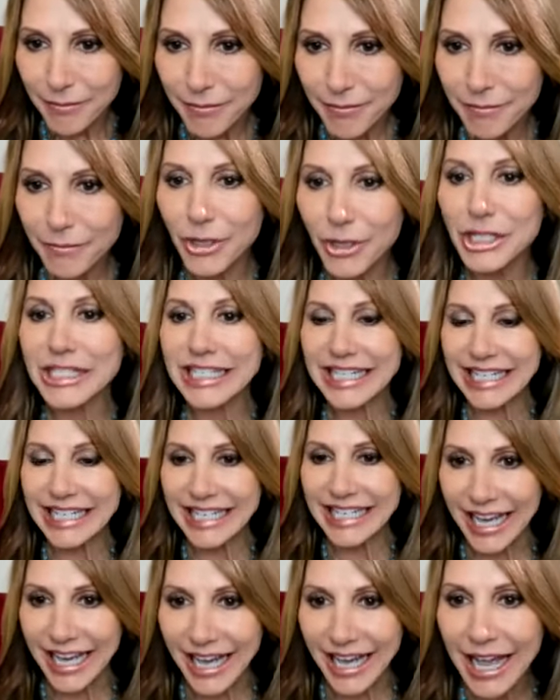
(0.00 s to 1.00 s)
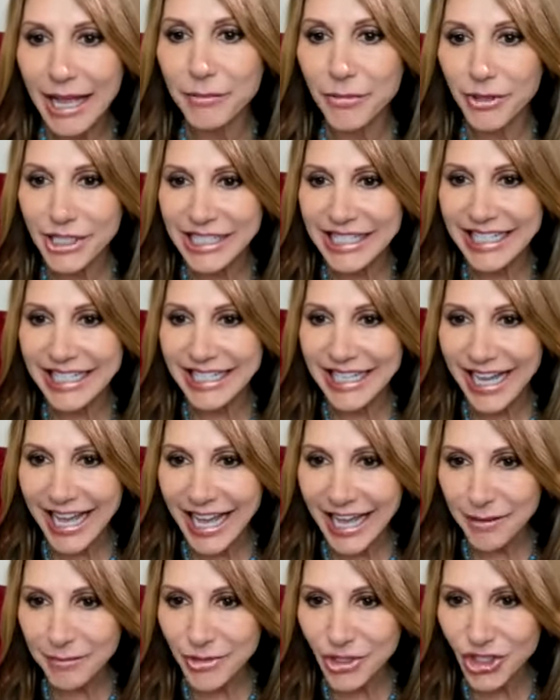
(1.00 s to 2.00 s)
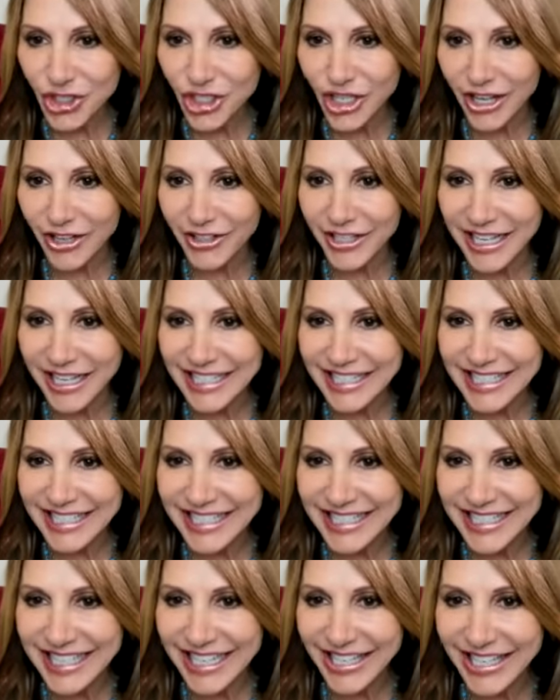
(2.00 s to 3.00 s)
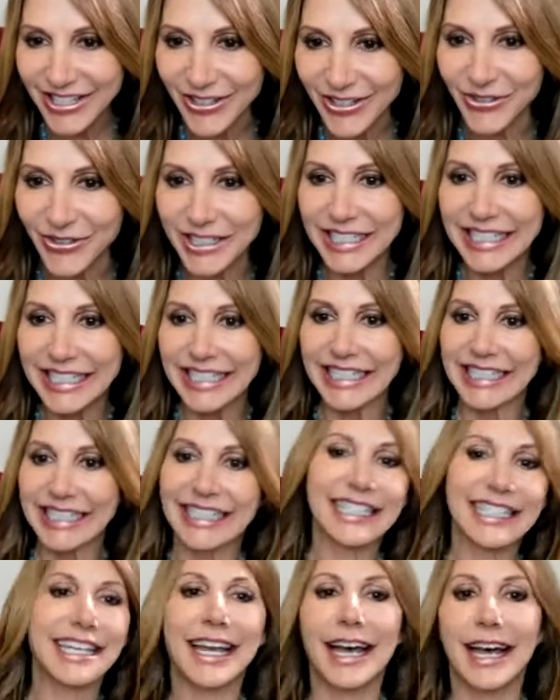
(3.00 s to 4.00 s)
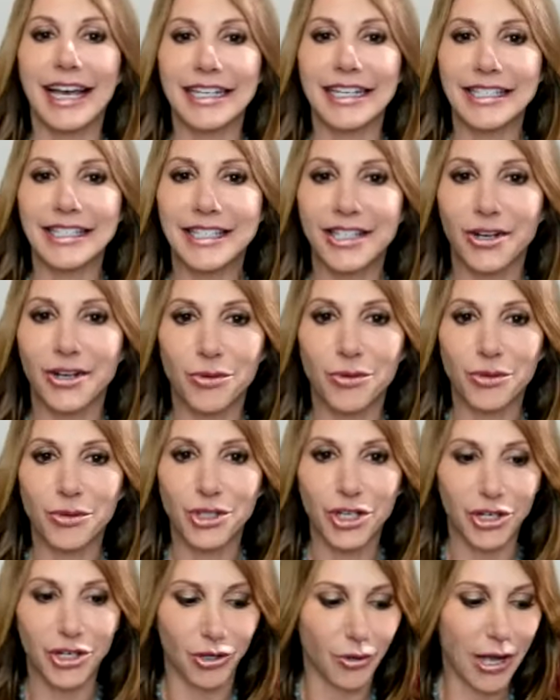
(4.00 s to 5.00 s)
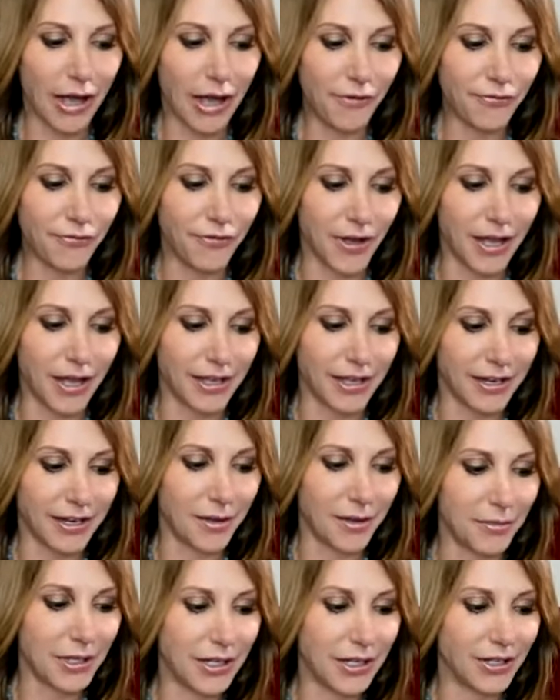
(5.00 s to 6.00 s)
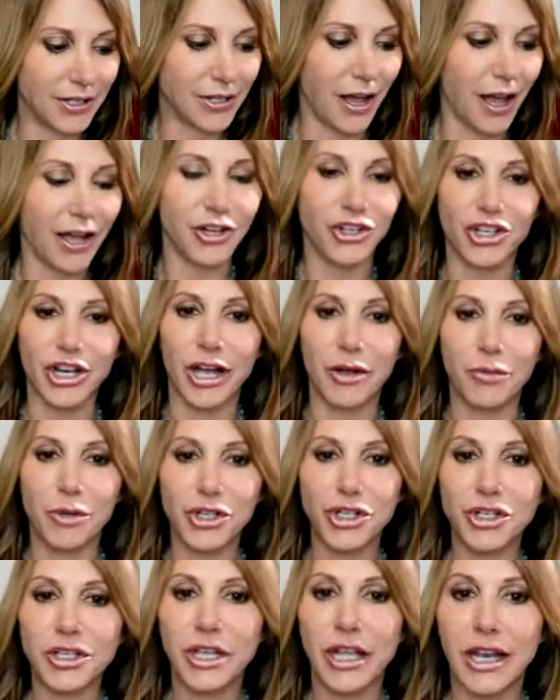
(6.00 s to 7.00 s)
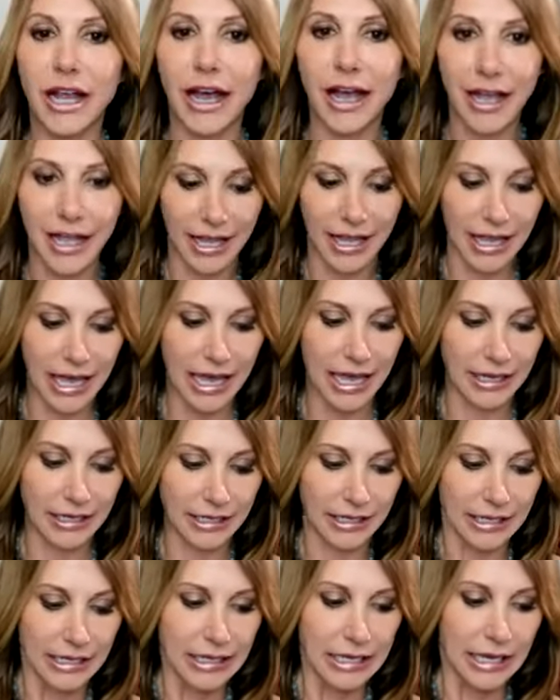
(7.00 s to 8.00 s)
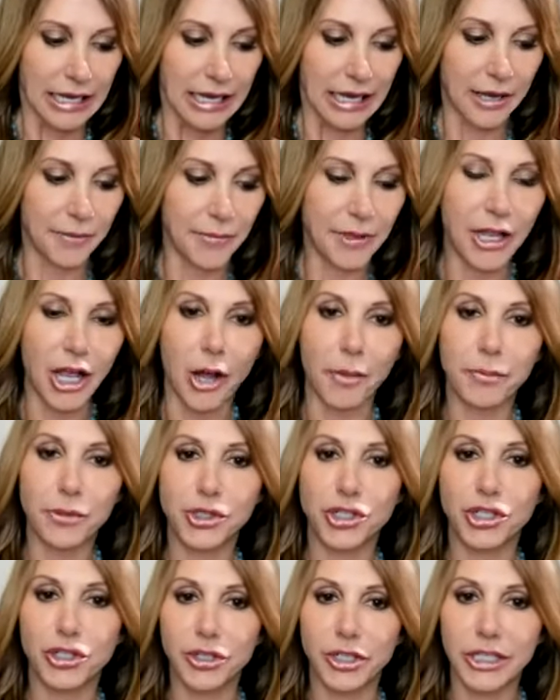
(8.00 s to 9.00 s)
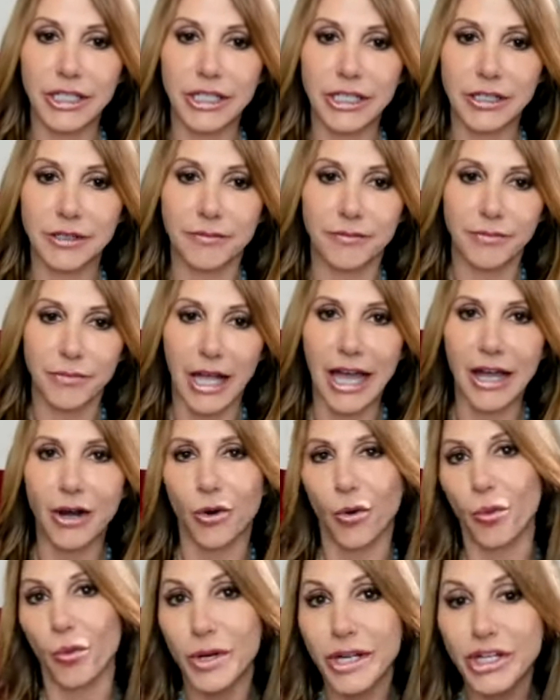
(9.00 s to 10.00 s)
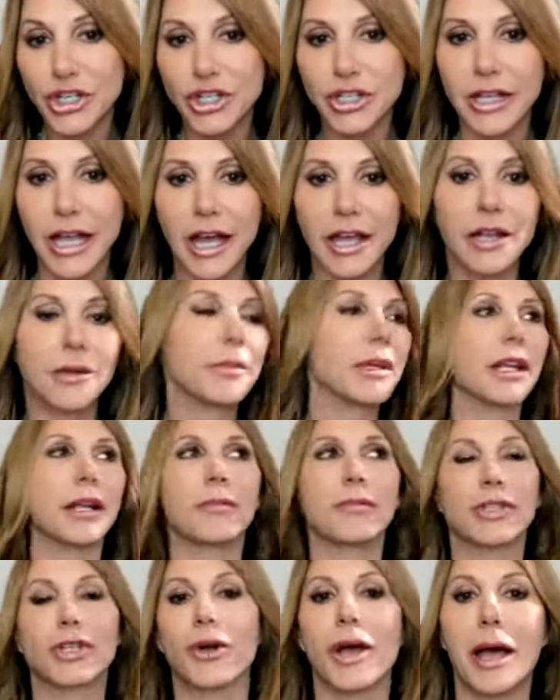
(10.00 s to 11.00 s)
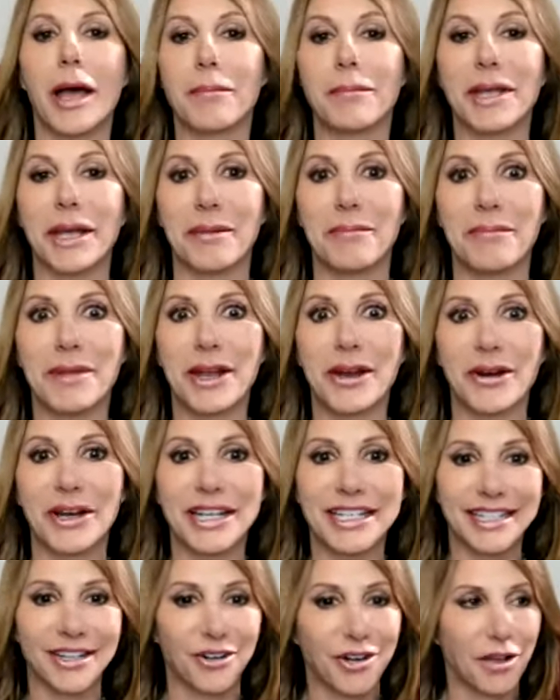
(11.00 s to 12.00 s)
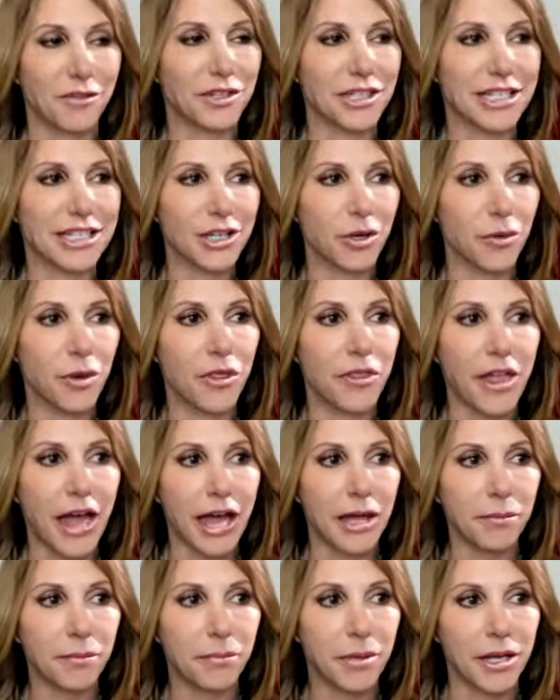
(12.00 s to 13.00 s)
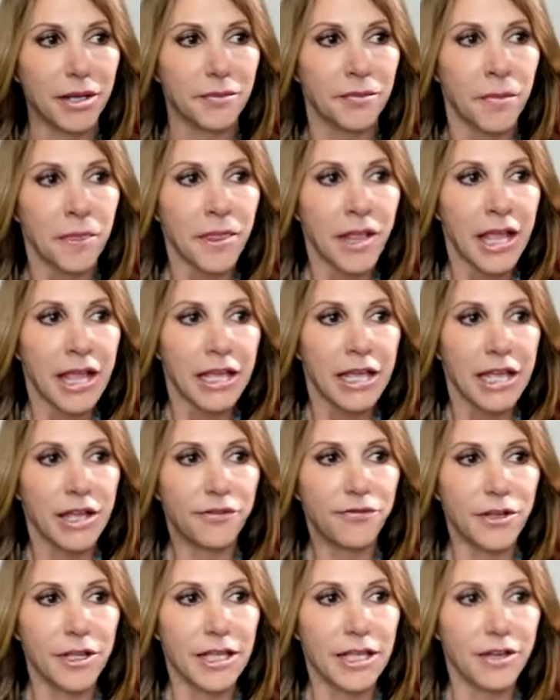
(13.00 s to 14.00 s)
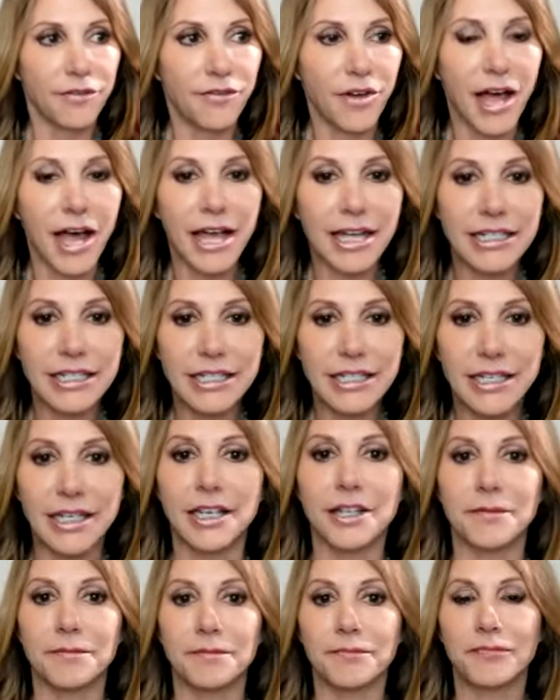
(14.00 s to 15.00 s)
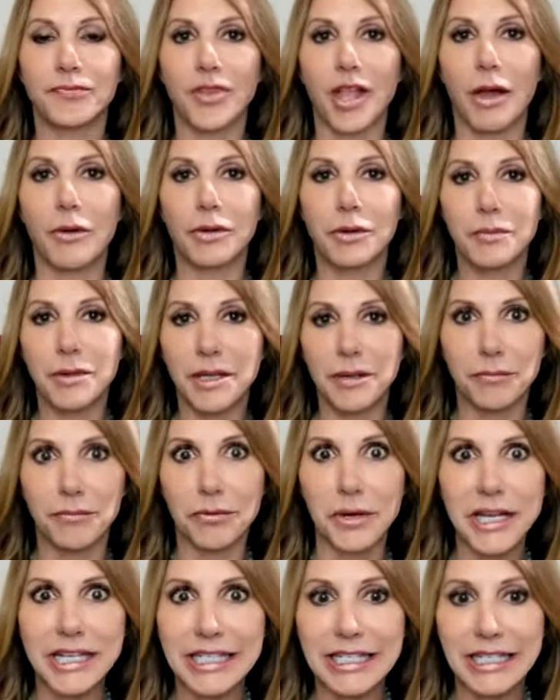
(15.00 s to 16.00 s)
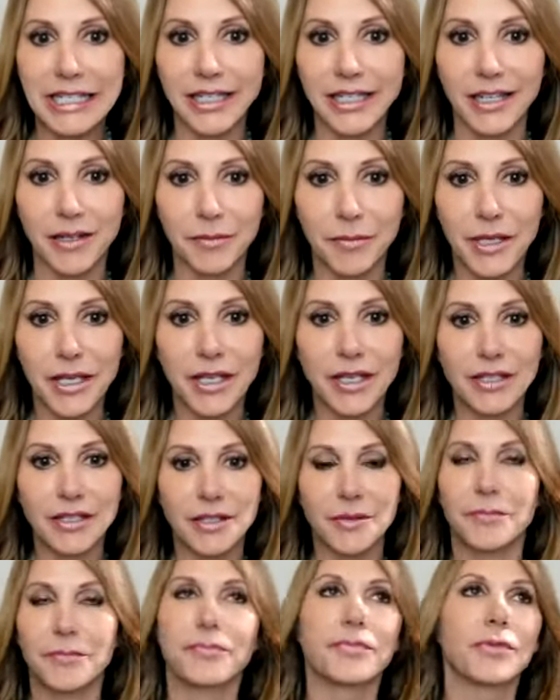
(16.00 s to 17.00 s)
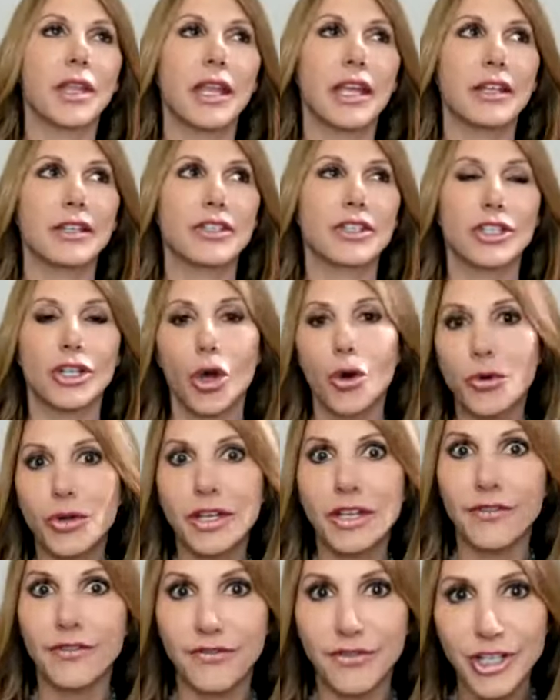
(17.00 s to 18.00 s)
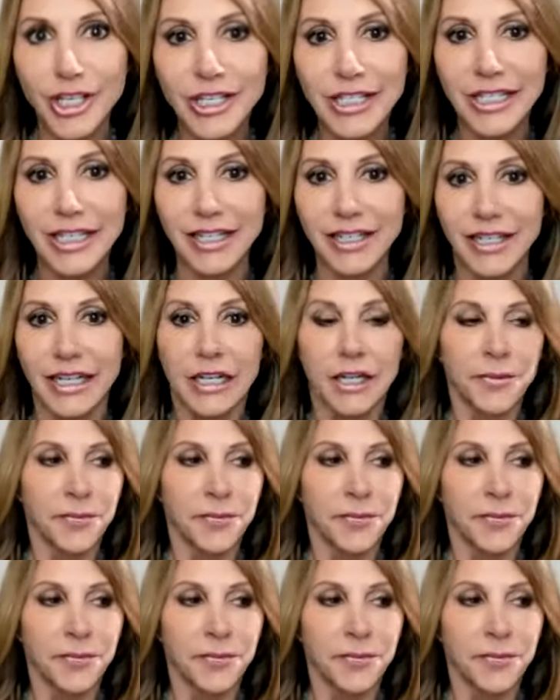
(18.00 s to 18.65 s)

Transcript: Marzina. Hi, Marzina. Hi, Michelle. Nice to see you. Yeah. So, you know, how fun. I mean, gosh, I wish that I had um, the opportunity. I don't wish that. I mean, I'm so happy I'm married because I don't have to deal with that. But if, if I did, I would be embracing it, because it's so convenient.